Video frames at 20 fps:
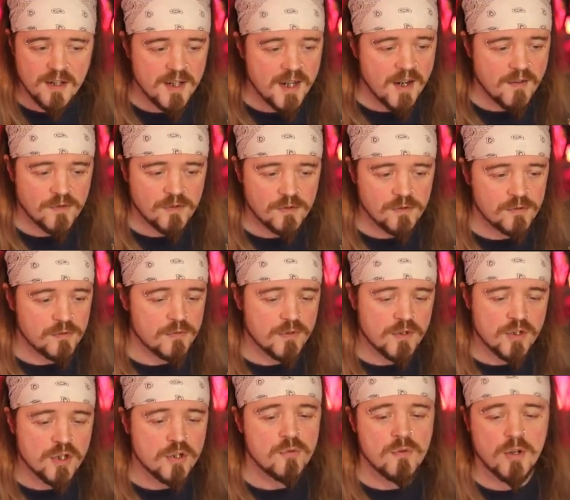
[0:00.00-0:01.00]
level
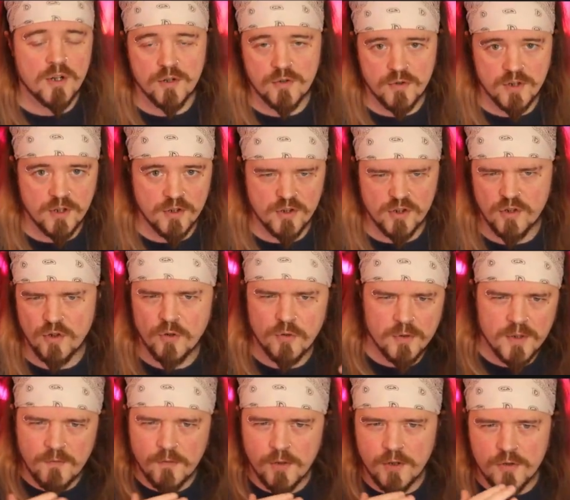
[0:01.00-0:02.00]
200 dungeons, or
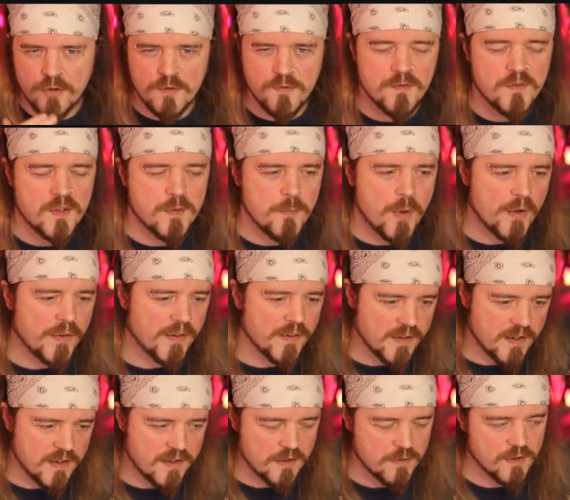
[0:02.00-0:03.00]
level 150 bosses
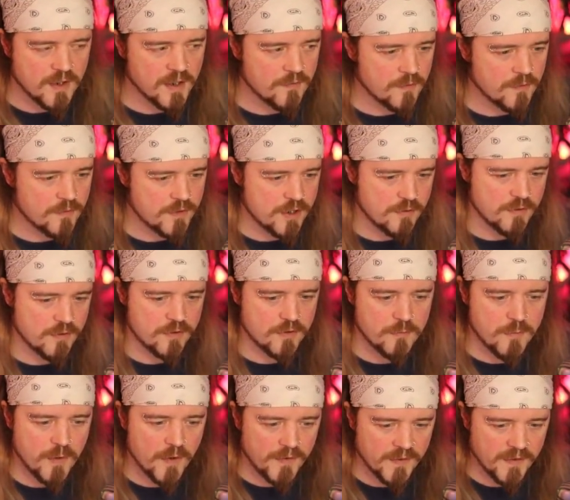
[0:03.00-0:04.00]
to do the level
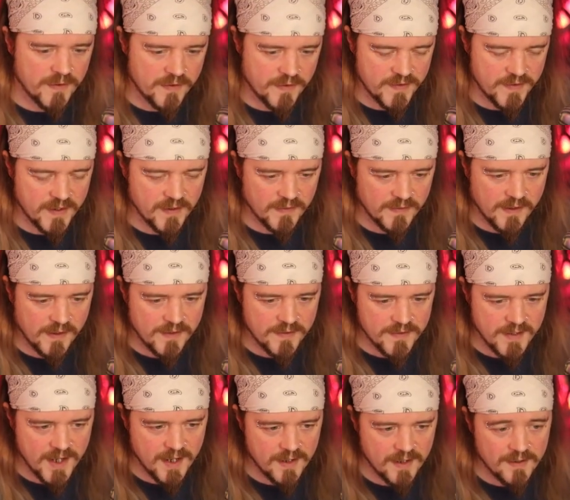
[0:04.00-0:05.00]
200 bosses and things like
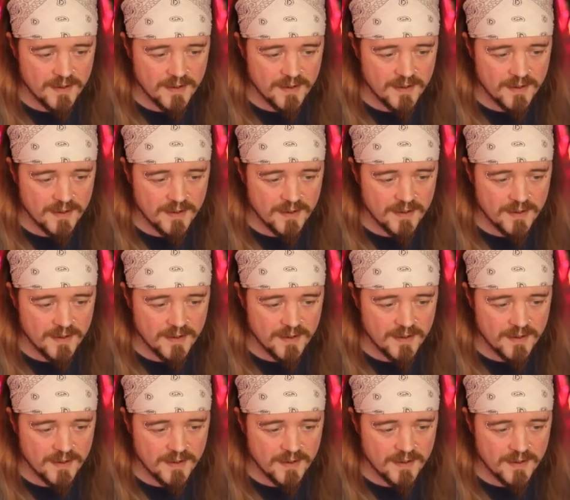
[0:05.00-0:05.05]
that.